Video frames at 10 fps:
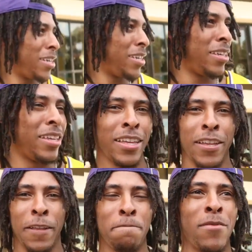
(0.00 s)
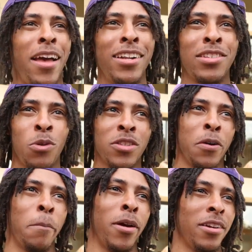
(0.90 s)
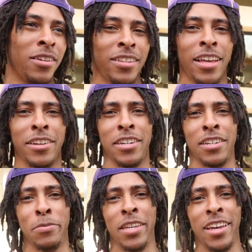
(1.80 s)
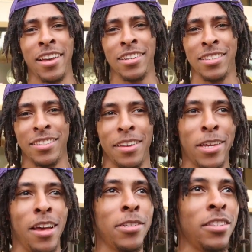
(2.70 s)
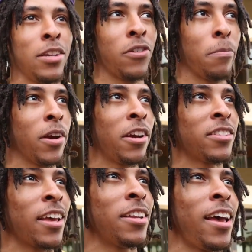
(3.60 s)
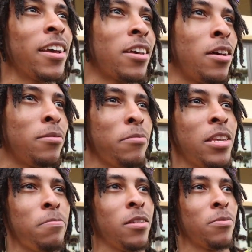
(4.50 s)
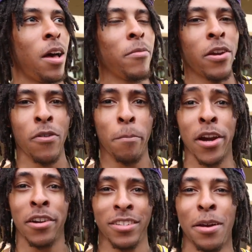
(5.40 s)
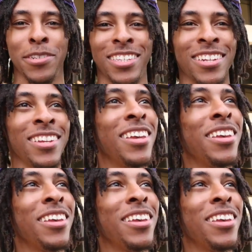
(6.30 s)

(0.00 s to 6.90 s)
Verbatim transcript: to him real quick. Talk to him real quick. I just want some burgers out That's here, it. to be honest. I mean, I'm just here for the burgers. I did not come to meet people. I'm this here for pizza. burgers. No, I'm just kidding.